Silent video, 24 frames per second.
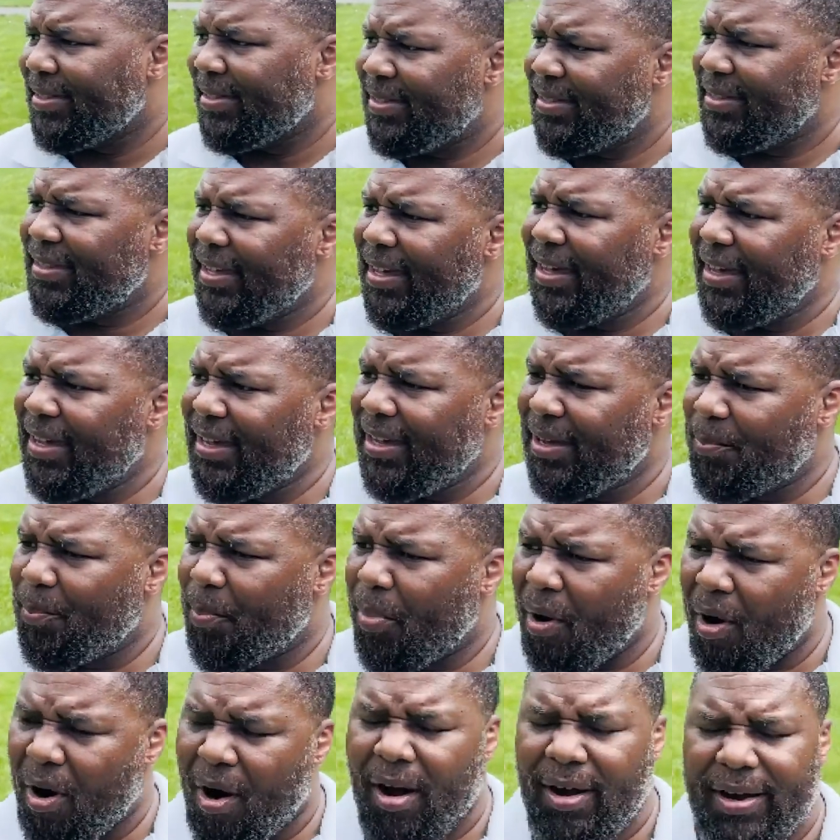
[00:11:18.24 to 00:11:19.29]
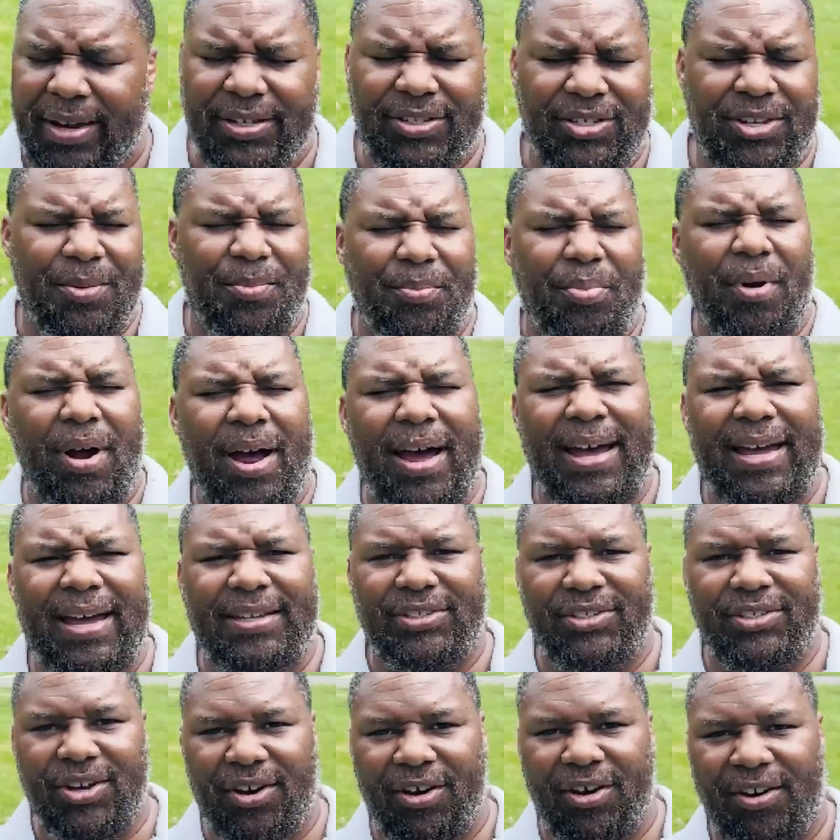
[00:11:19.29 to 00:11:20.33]
The park is
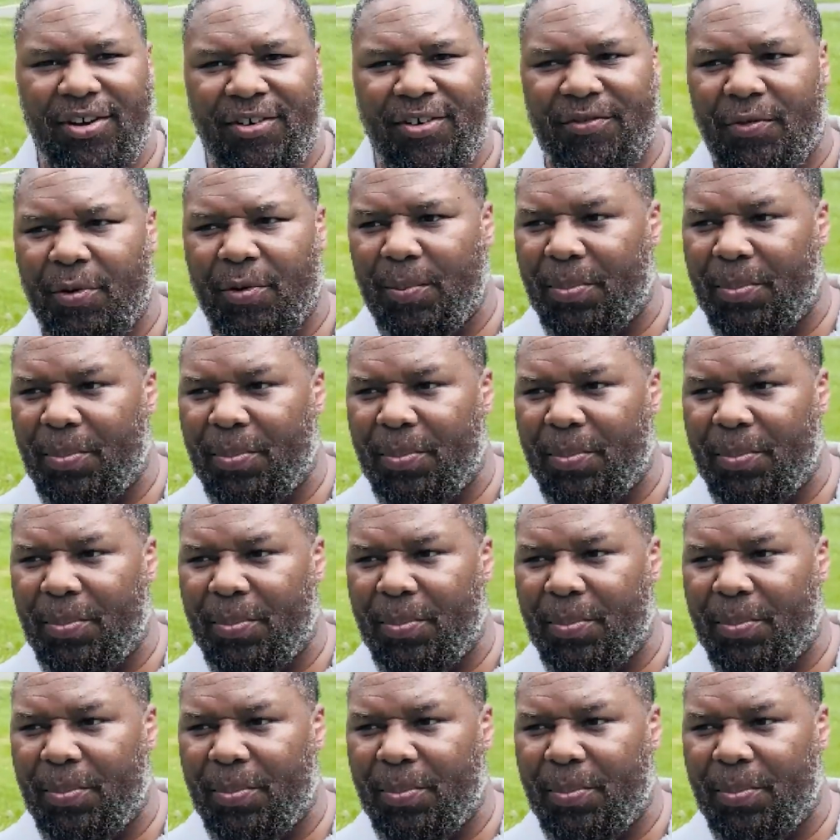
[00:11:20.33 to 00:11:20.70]
comprised of